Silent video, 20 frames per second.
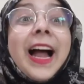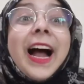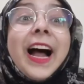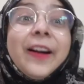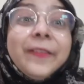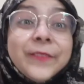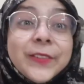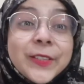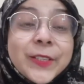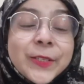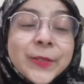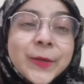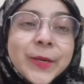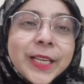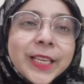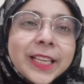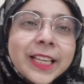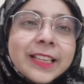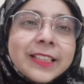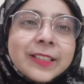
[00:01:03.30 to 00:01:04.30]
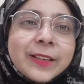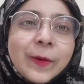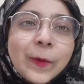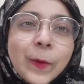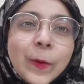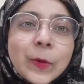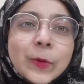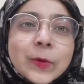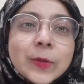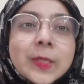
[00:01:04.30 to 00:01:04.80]
After doing this
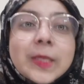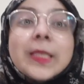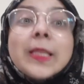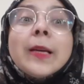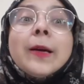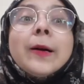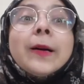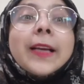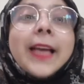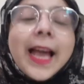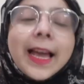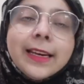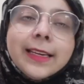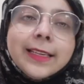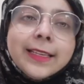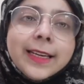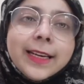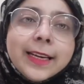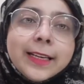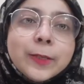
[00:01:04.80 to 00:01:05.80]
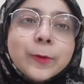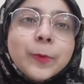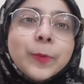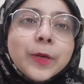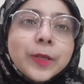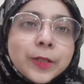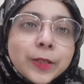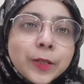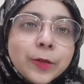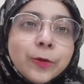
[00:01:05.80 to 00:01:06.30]
course, the candidates
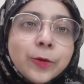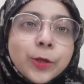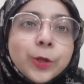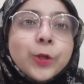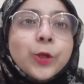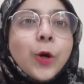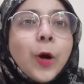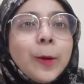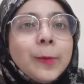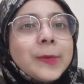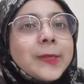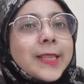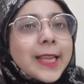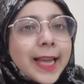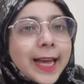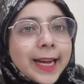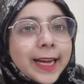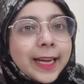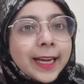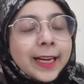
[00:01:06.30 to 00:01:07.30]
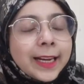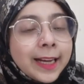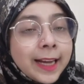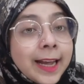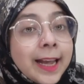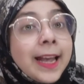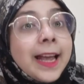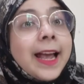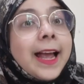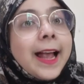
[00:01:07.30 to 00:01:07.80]
pursue the jobs like
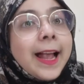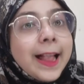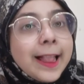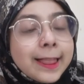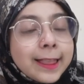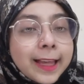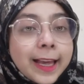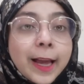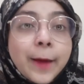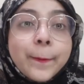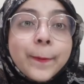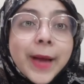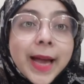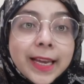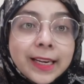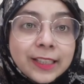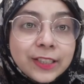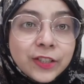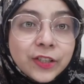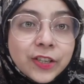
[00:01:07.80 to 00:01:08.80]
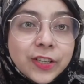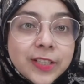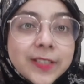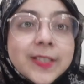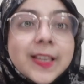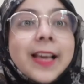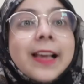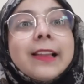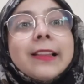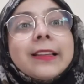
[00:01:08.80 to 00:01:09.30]
healthcare managers,
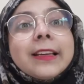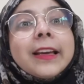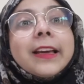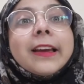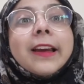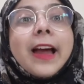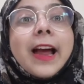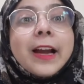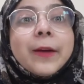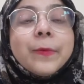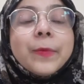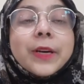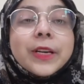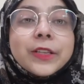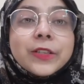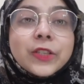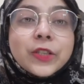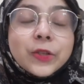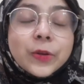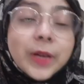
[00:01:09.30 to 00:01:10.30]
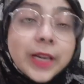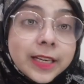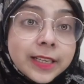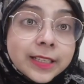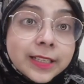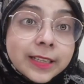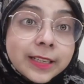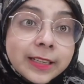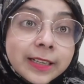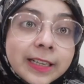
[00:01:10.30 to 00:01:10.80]
healthcare
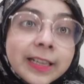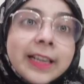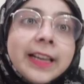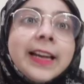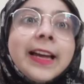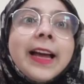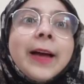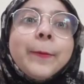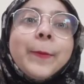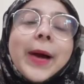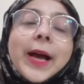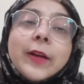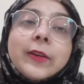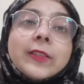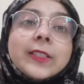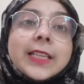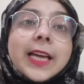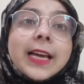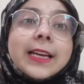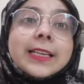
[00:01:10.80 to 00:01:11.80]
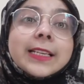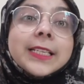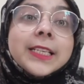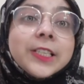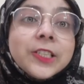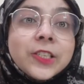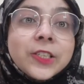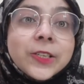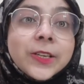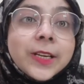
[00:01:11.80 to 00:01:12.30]
administrator,
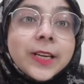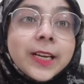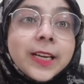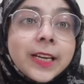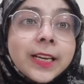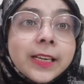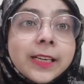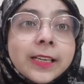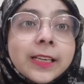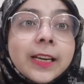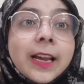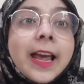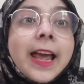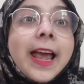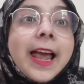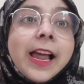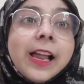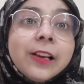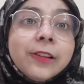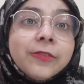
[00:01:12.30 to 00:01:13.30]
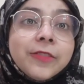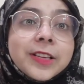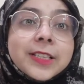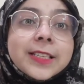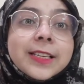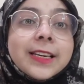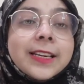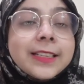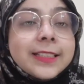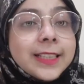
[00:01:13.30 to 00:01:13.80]
biostatistician, health
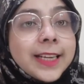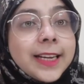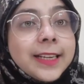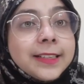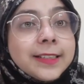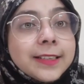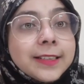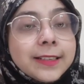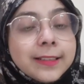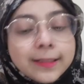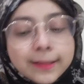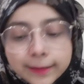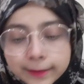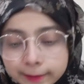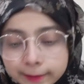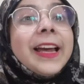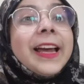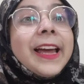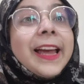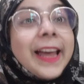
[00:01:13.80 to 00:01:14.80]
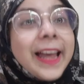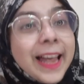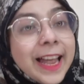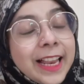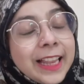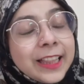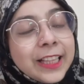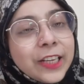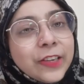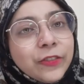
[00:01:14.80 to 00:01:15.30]
facilitator,
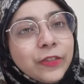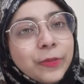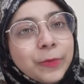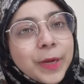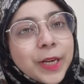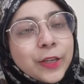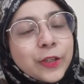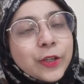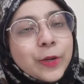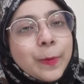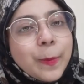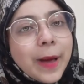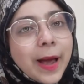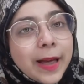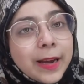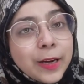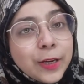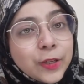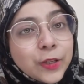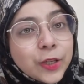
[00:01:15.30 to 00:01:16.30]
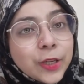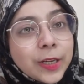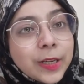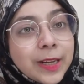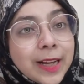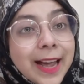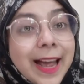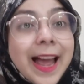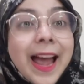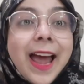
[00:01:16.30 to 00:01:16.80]
health information manager,
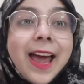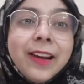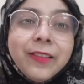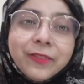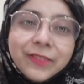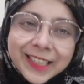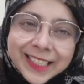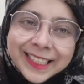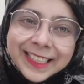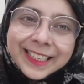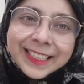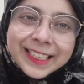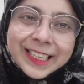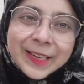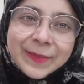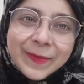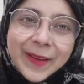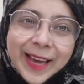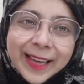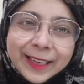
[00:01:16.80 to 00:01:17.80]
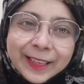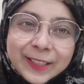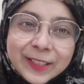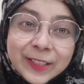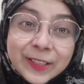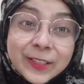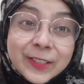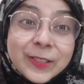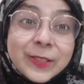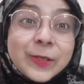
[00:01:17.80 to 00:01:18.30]
and facility manager.
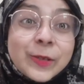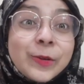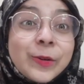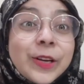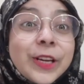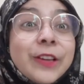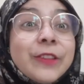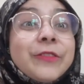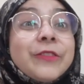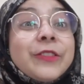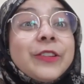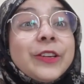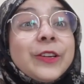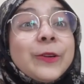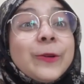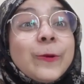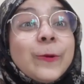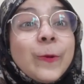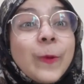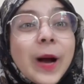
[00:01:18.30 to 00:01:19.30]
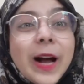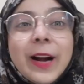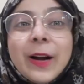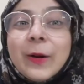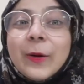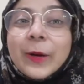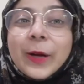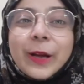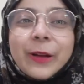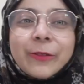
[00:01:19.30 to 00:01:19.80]
So if you are
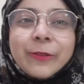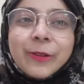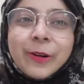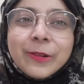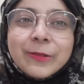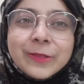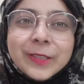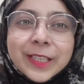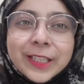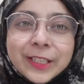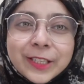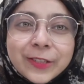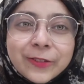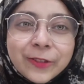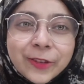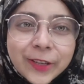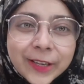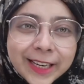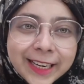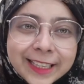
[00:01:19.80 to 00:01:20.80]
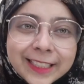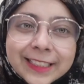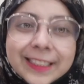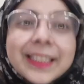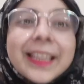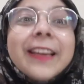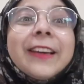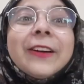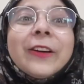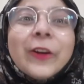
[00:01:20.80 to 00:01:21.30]
looking forward for it,
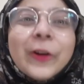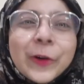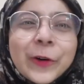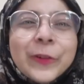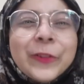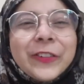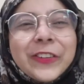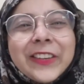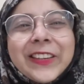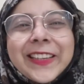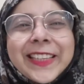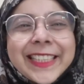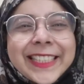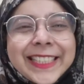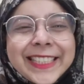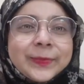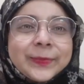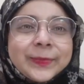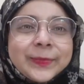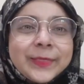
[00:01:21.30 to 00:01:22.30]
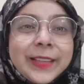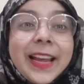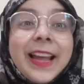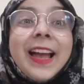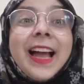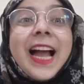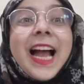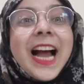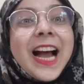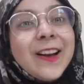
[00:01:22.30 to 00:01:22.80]
then go for it.
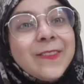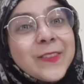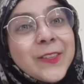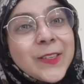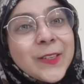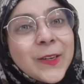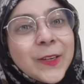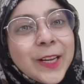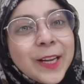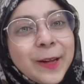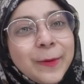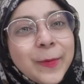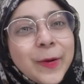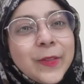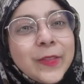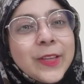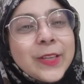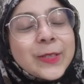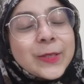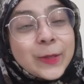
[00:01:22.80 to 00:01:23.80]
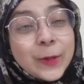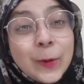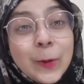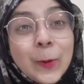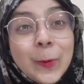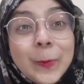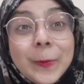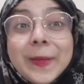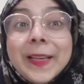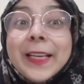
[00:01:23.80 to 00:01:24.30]
After talking about the
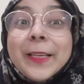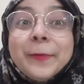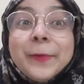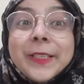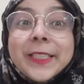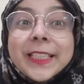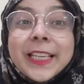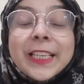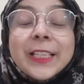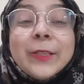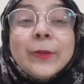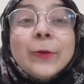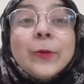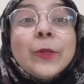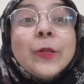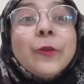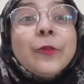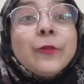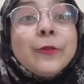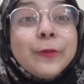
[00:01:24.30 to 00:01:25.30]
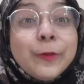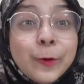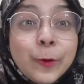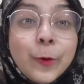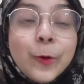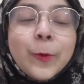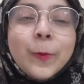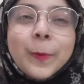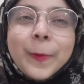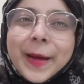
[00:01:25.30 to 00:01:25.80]
scope, let me tell you the
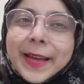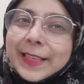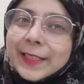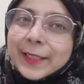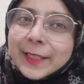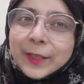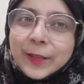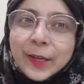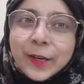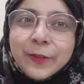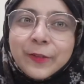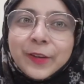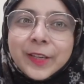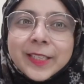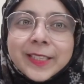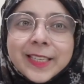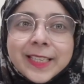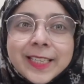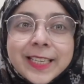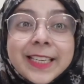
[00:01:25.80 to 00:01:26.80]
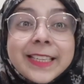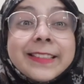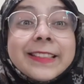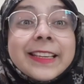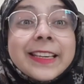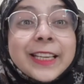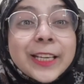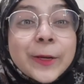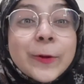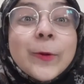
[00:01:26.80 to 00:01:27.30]
four best universities
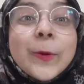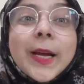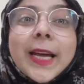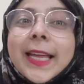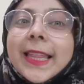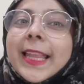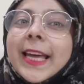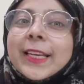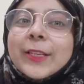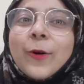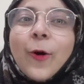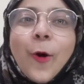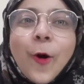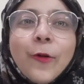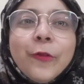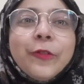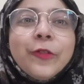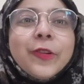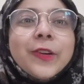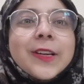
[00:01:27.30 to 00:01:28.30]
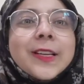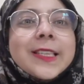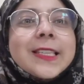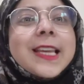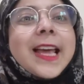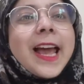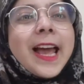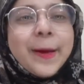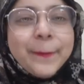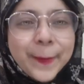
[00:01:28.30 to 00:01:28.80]
in UK that offers
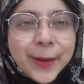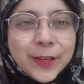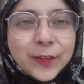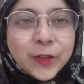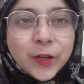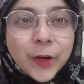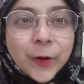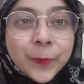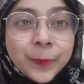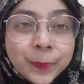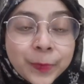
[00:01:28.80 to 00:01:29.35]
MHA.